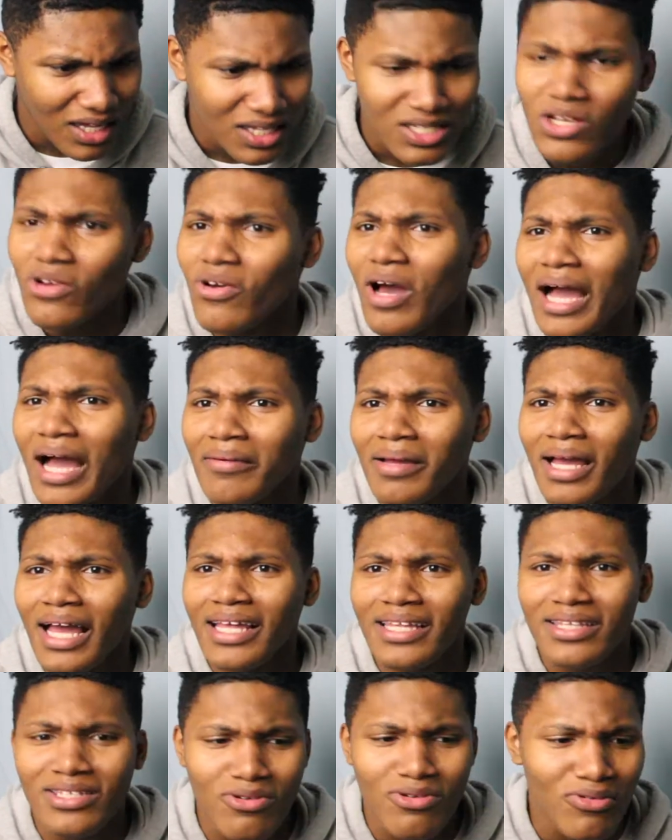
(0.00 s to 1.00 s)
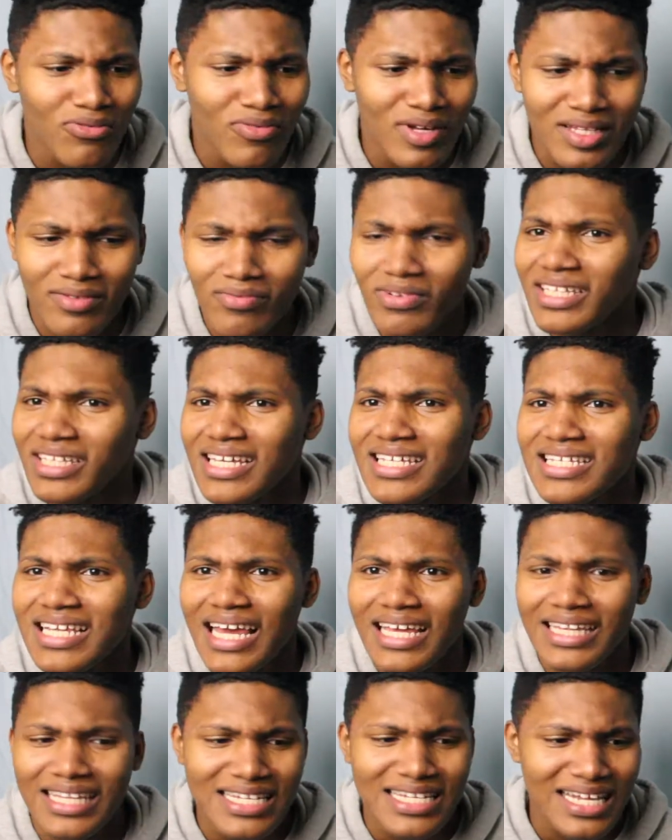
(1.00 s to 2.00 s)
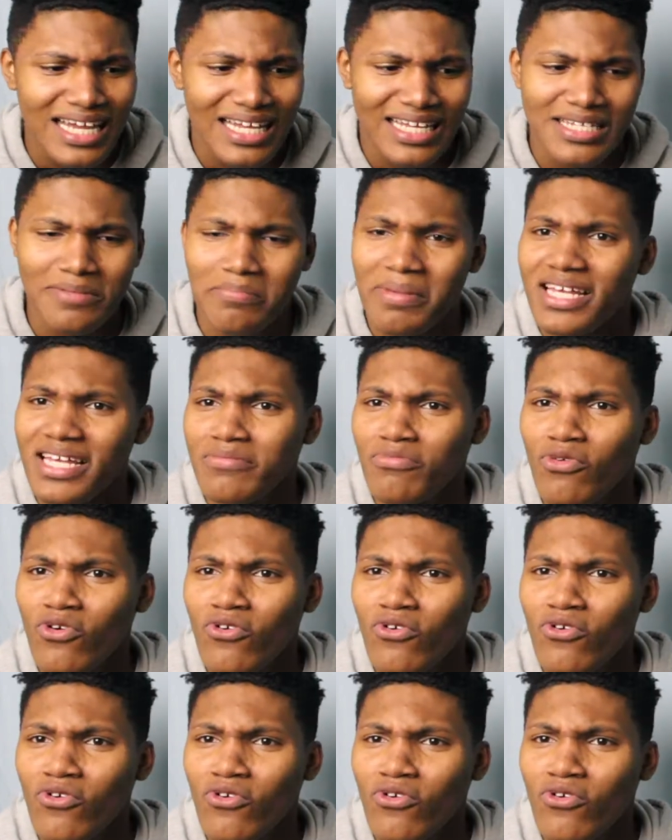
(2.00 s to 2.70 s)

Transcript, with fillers: So what that's like his best